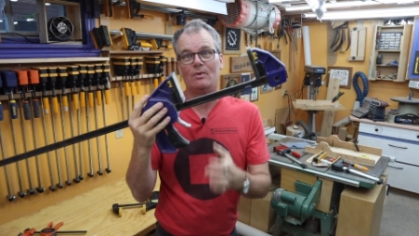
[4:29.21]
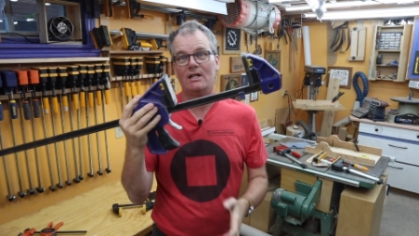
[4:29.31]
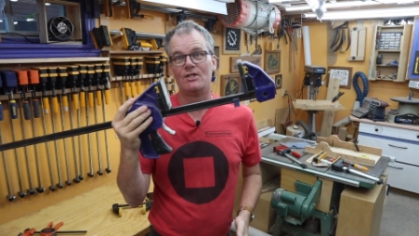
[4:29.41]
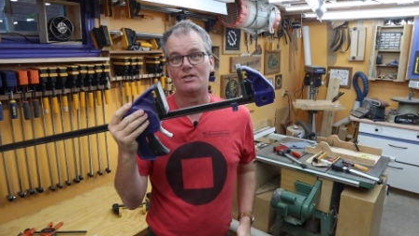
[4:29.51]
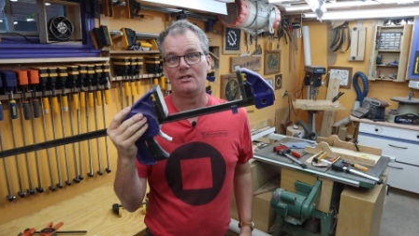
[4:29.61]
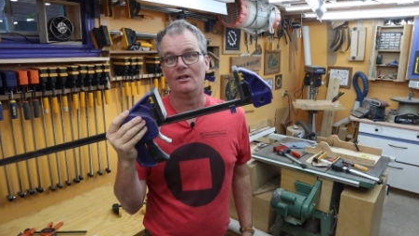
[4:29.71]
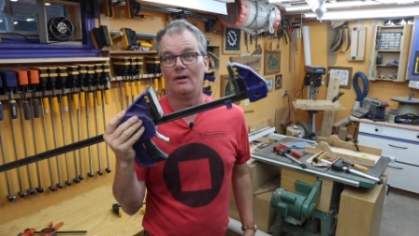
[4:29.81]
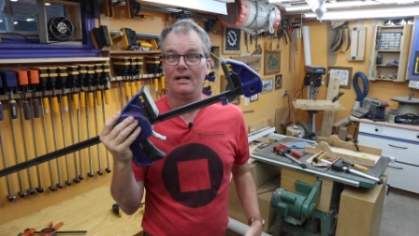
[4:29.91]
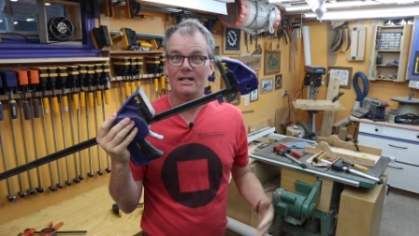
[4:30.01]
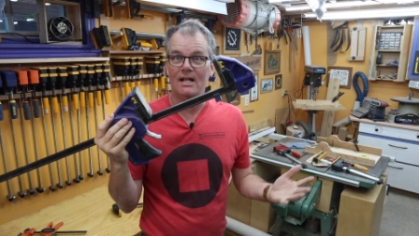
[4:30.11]
when I just, you know,
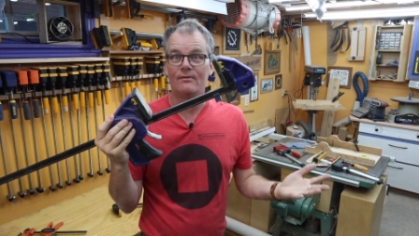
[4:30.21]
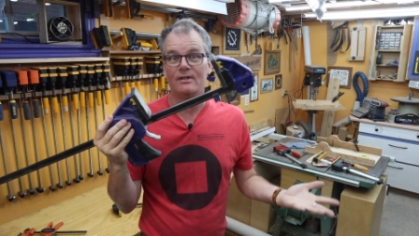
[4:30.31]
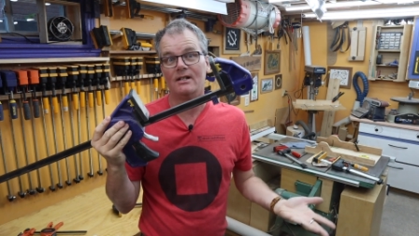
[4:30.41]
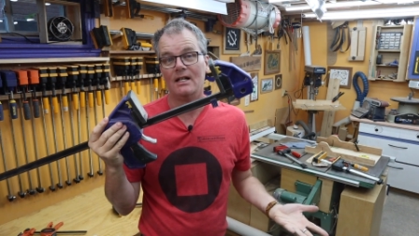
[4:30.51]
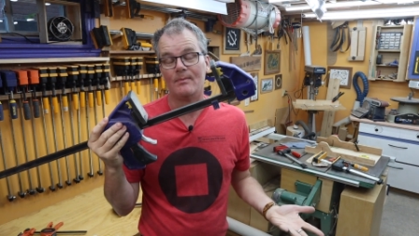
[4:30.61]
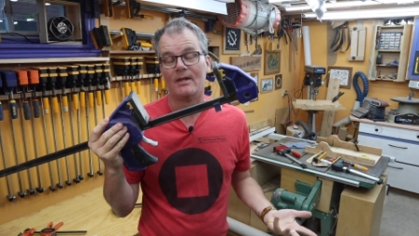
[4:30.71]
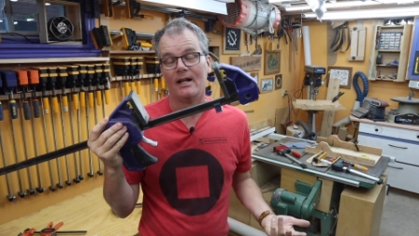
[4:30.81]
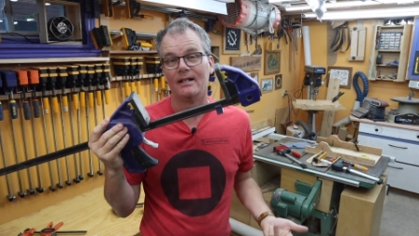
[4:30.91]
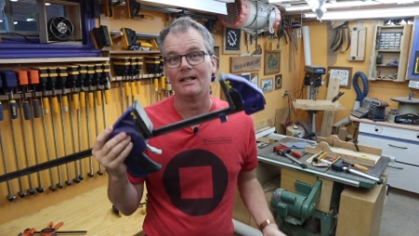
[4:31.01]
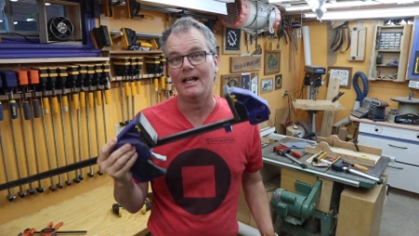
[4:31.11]
I need every clamp that
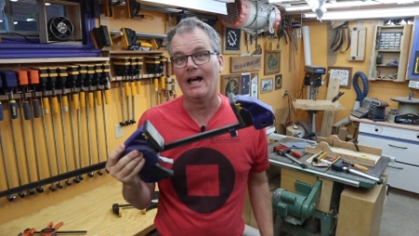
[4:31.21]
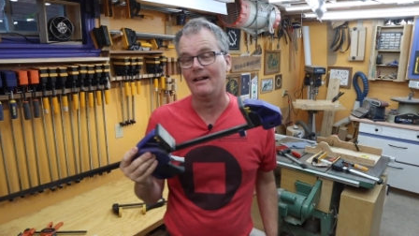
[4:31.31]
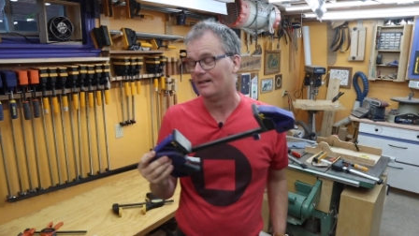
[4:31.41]
I can get.